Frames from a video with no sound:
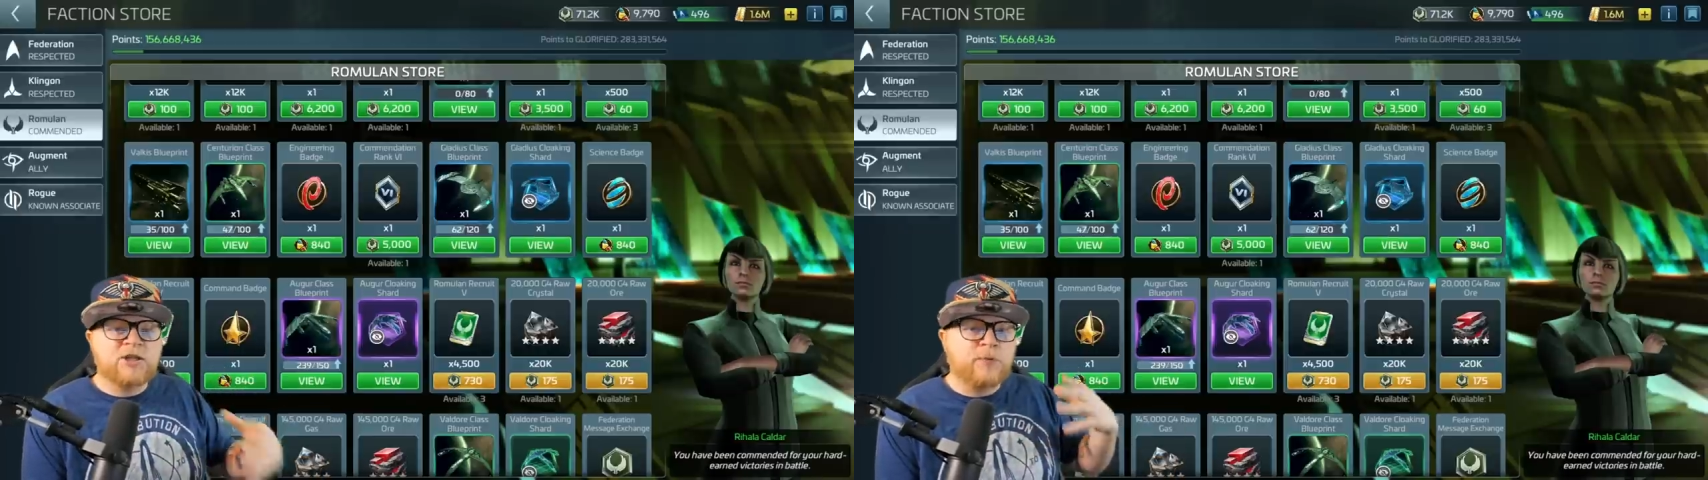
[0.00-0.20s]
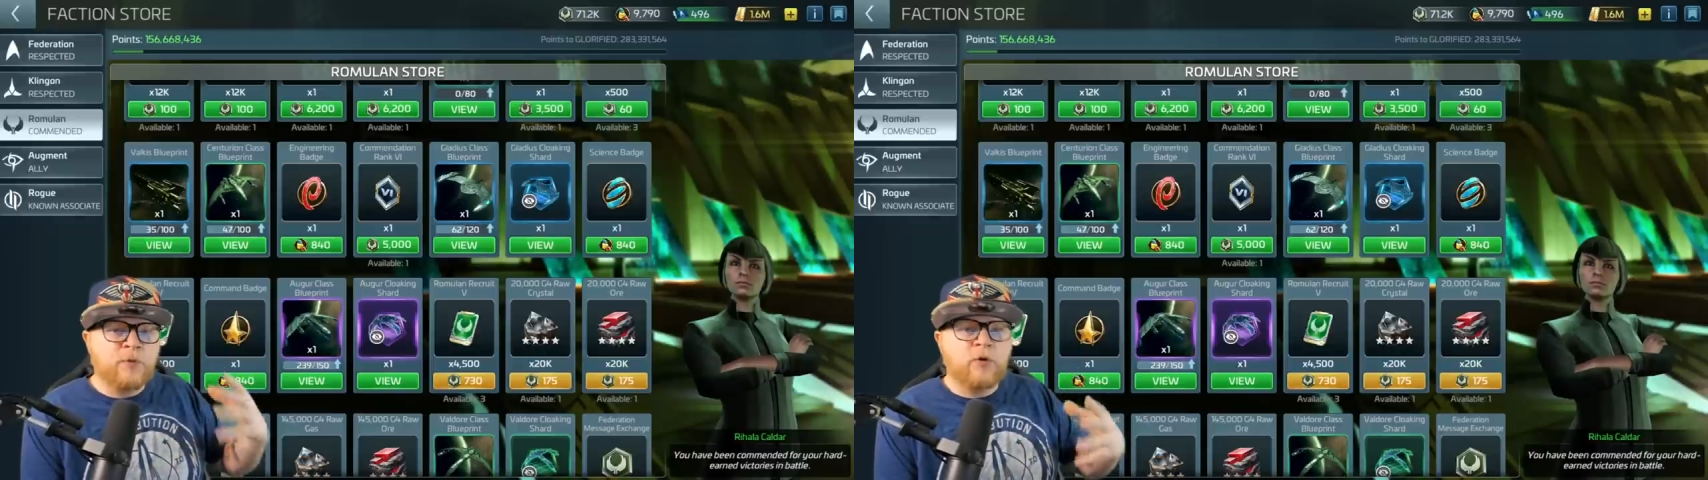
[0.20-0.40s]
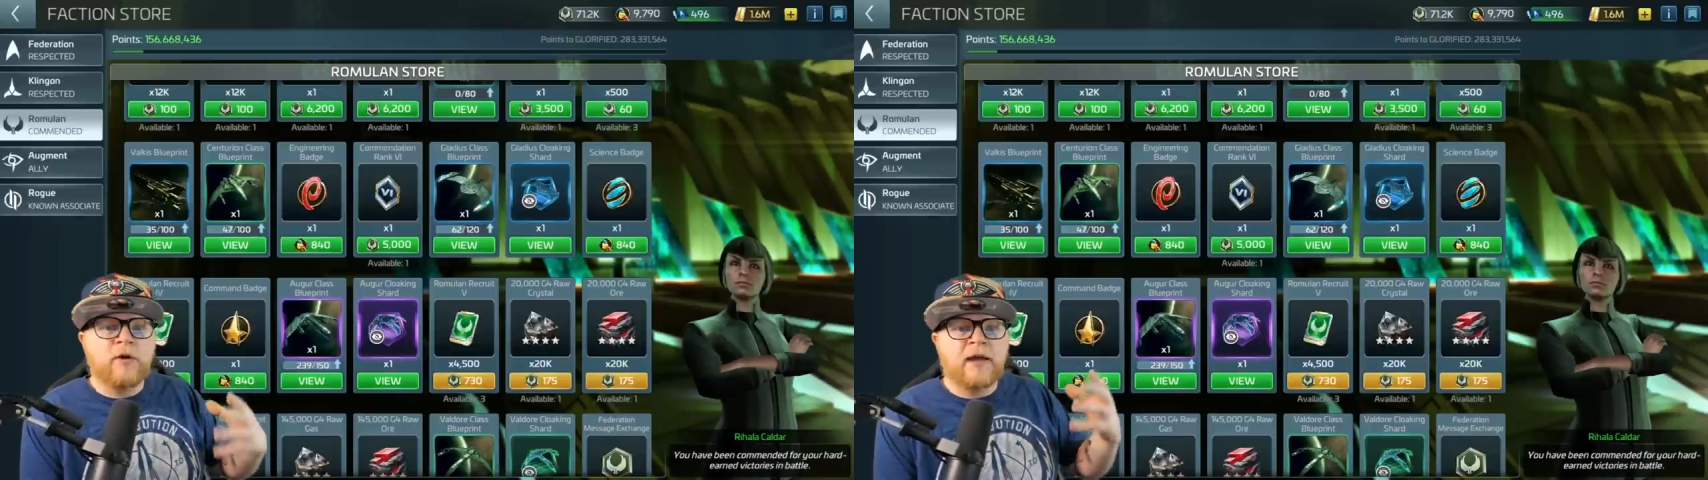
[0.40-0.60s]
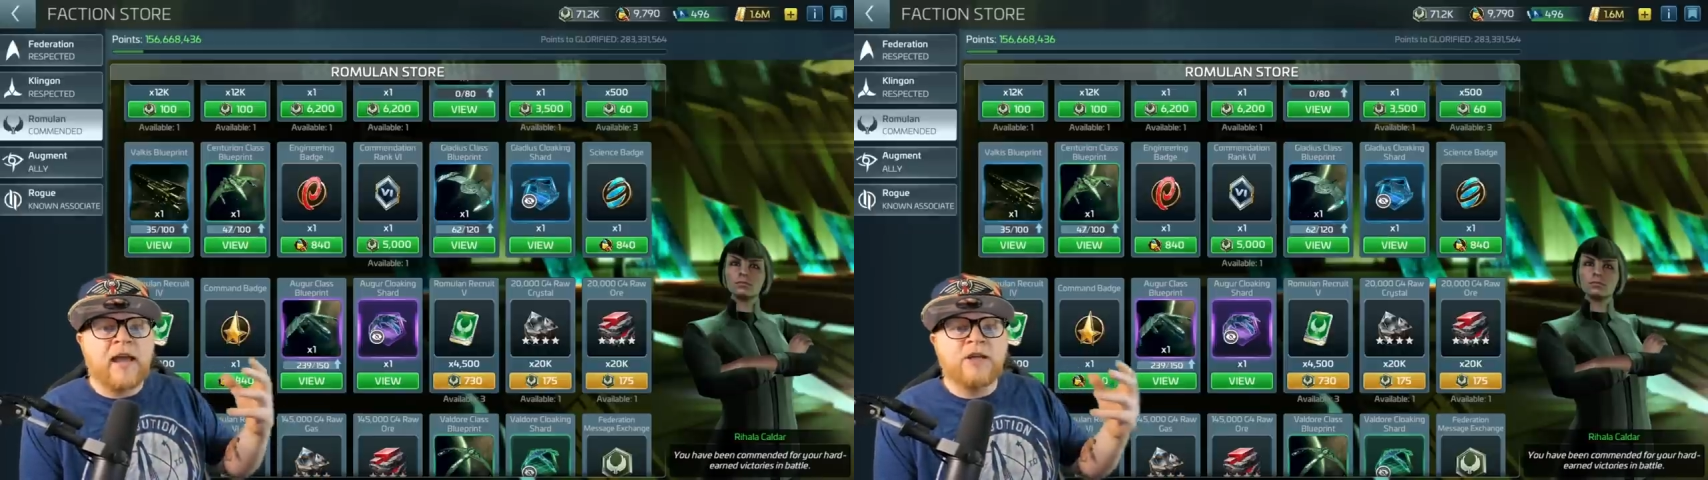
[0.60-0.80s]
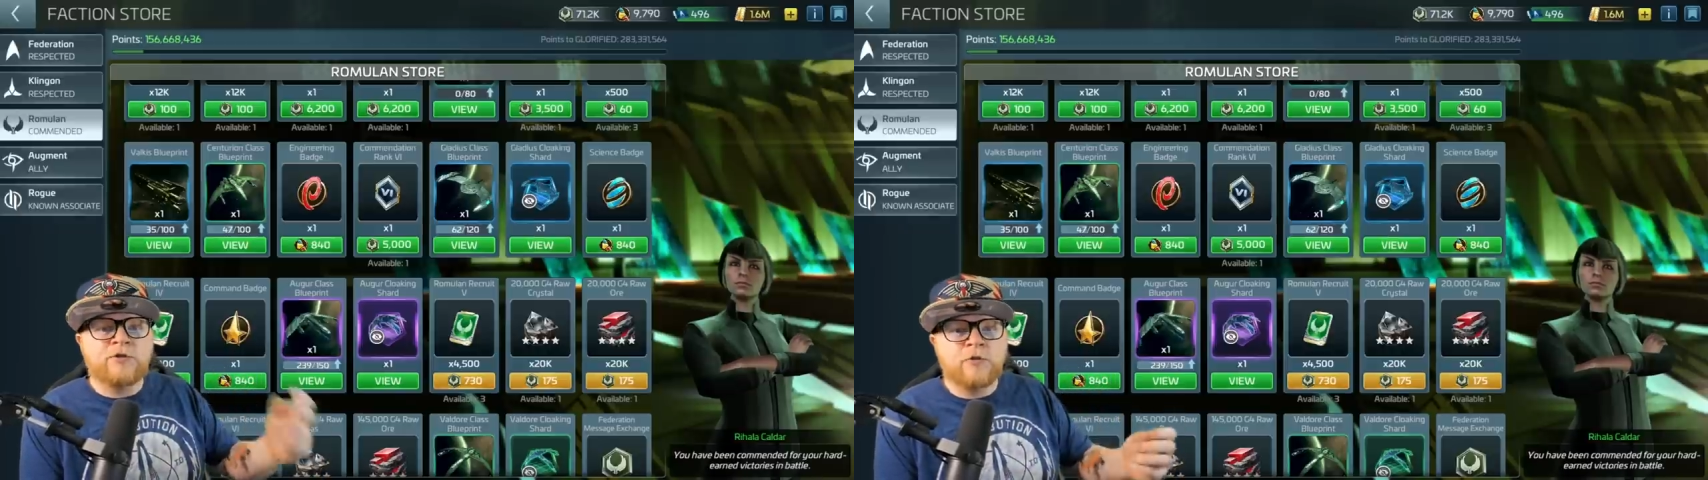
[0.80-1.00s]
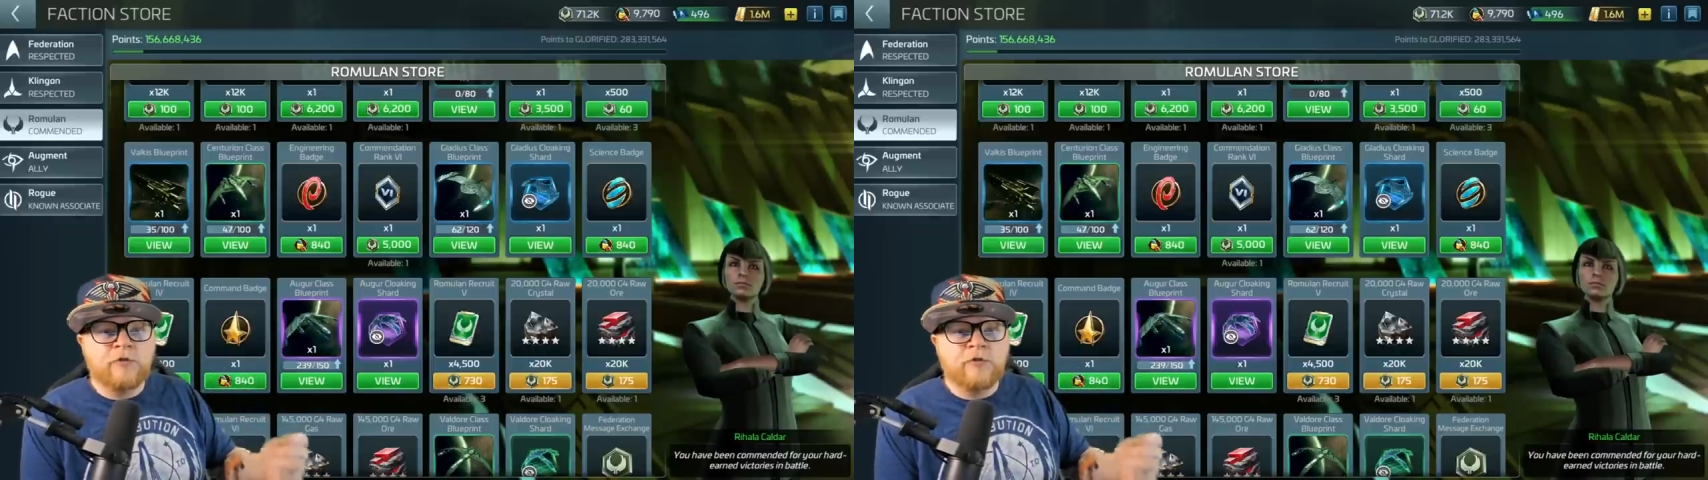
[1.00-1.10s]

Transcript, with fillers: to pulling a dual